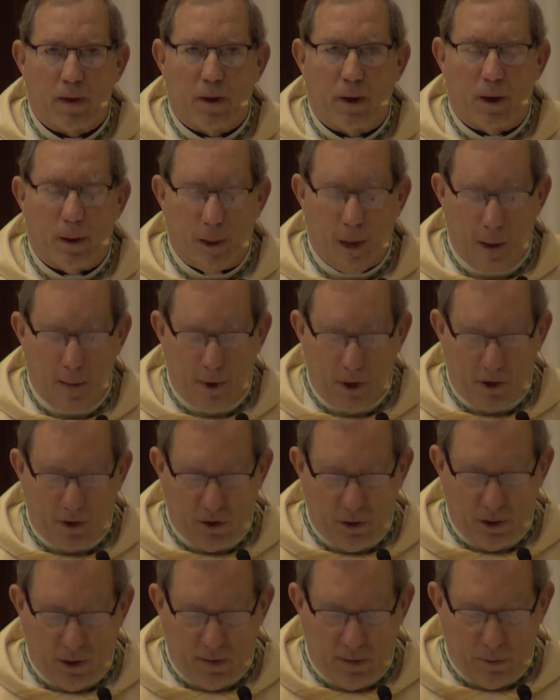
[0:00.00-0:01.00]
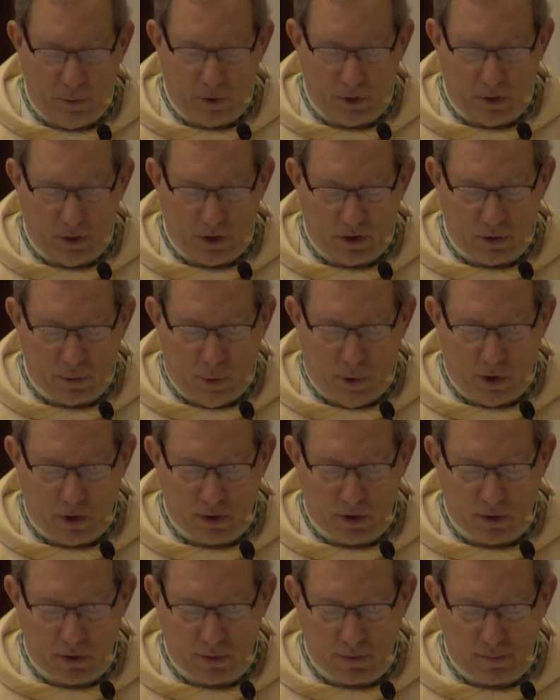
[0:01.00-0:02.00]
Allow me to leave you with these
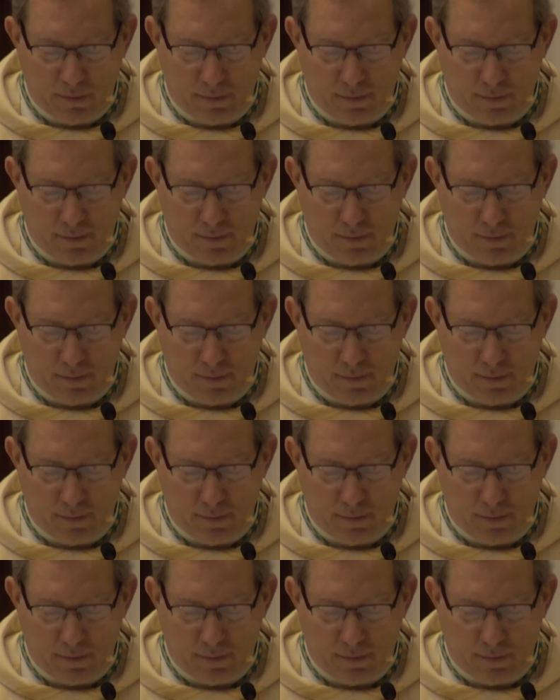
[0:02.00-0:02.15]
words.